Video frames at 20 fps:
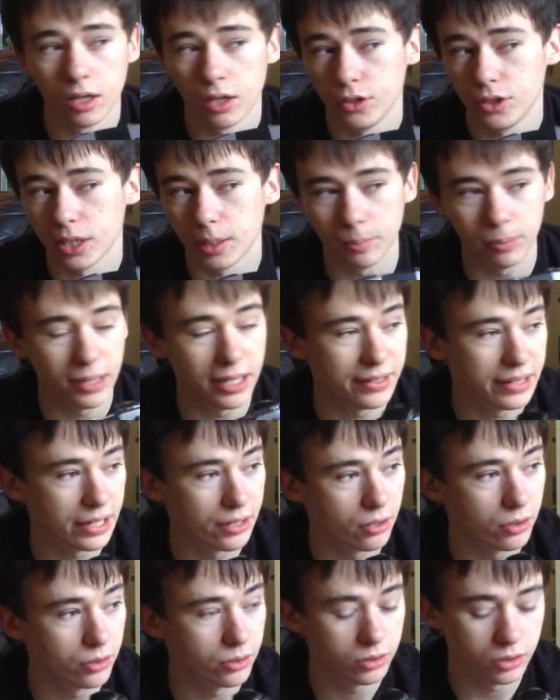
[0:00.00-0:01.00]
You can play that
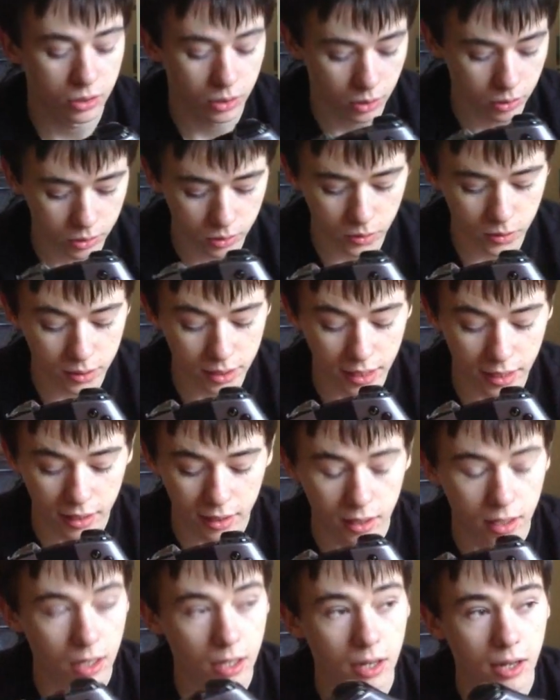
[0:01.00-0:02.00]
on your Ouya.
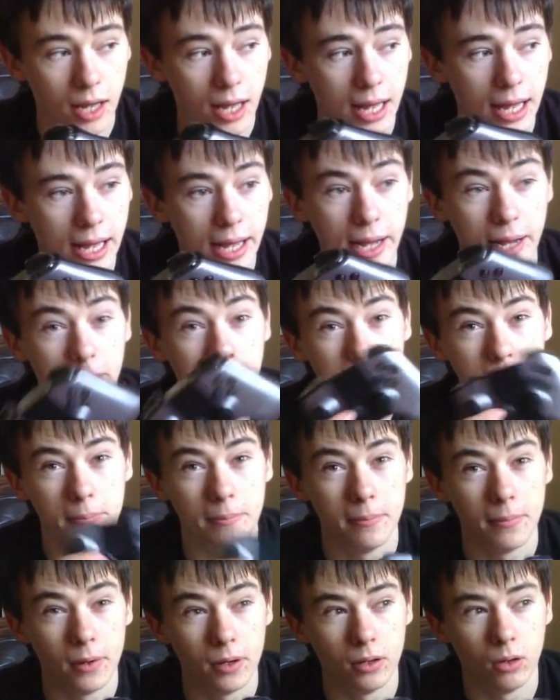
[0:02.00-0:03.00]

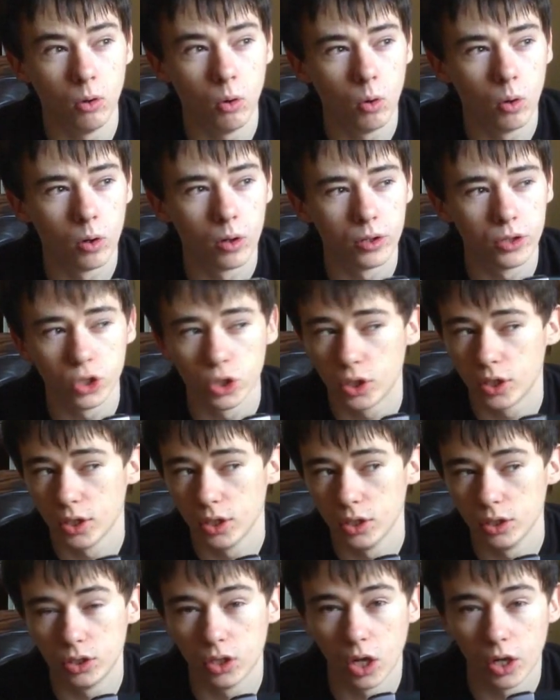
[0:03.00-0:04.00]
Or you
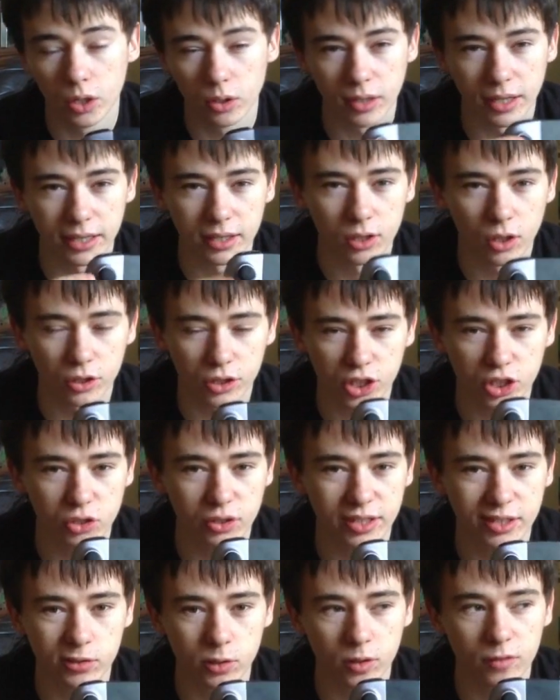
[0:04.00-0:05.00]
could download like a
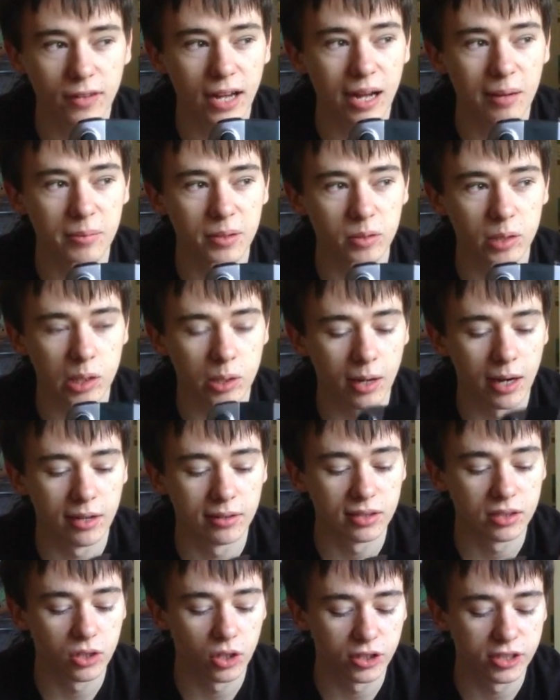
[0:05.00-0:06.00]
touchscreen sort of app that requires
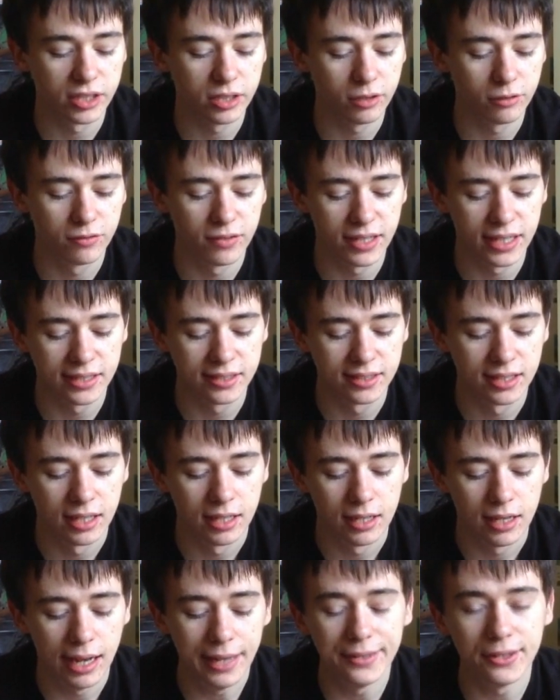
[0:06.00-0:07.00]
a touch interface,
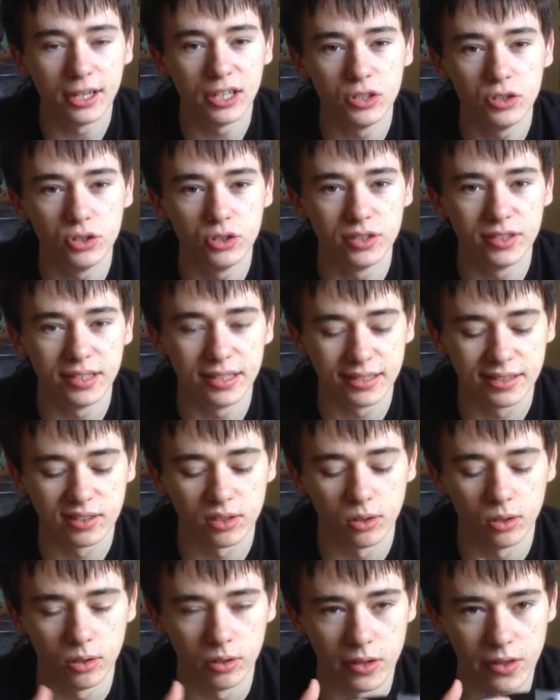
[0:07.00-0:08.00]
and you could use this
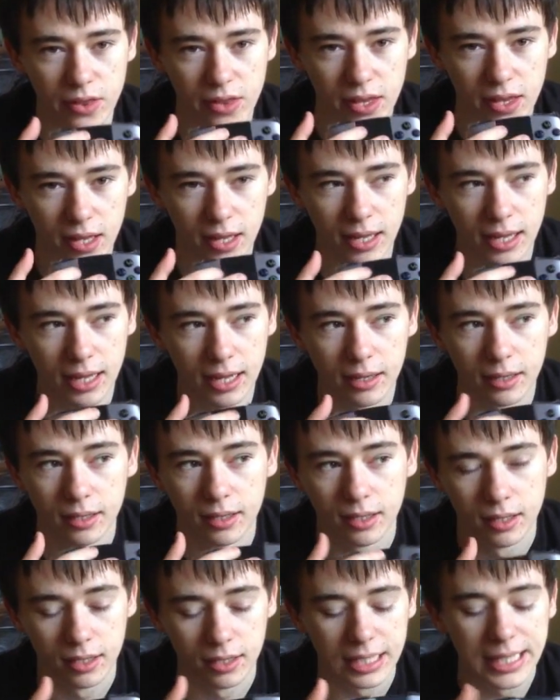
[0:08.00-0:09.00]
on the
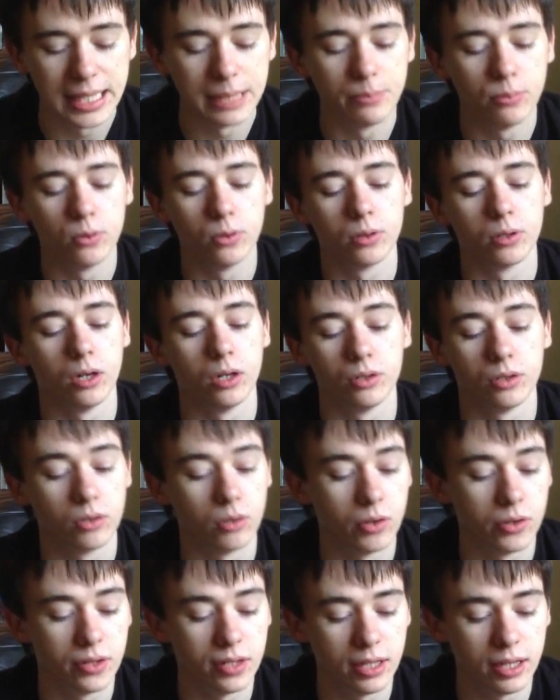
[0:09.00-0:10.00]
keyboard or
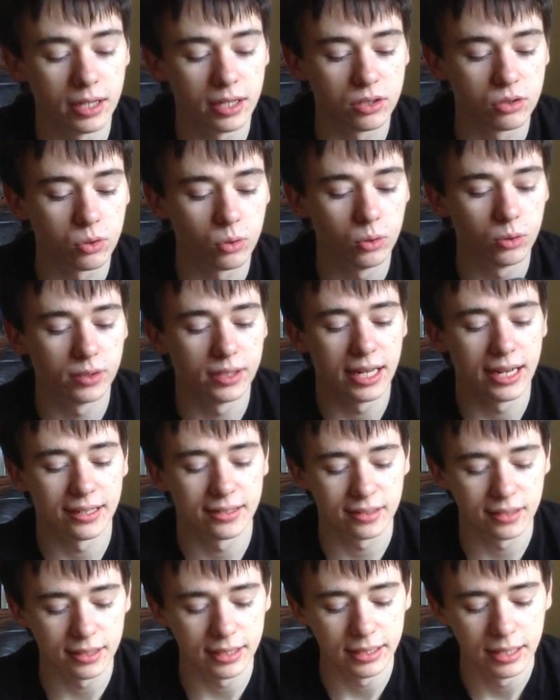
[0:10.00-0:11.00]
on the controller to
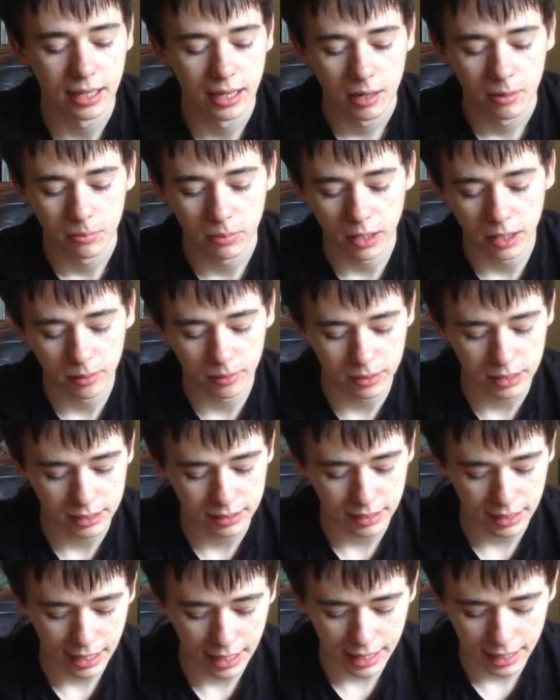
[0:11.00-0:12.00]
actually play with
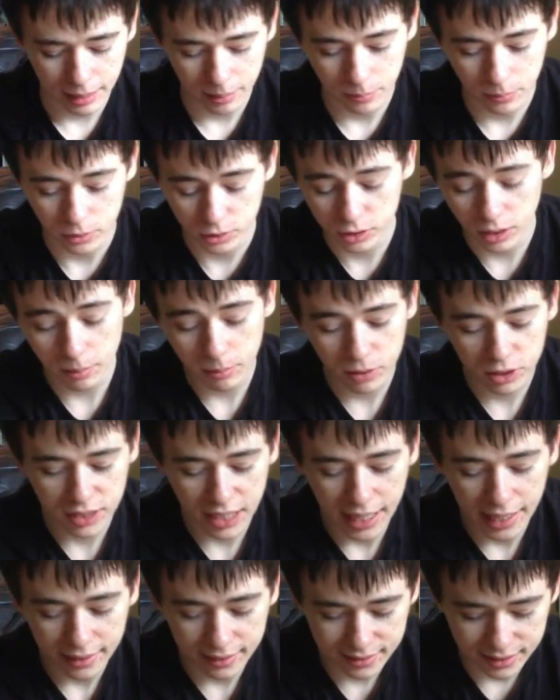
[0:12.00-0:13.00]
it. There's not much
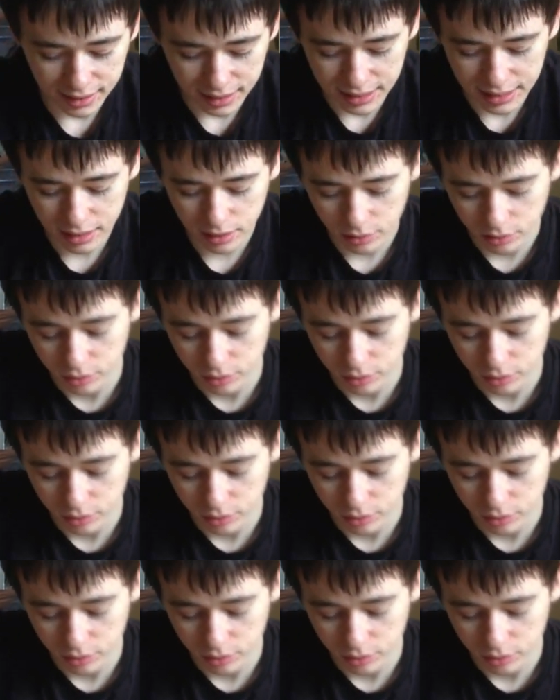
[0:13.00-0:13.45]
else in here.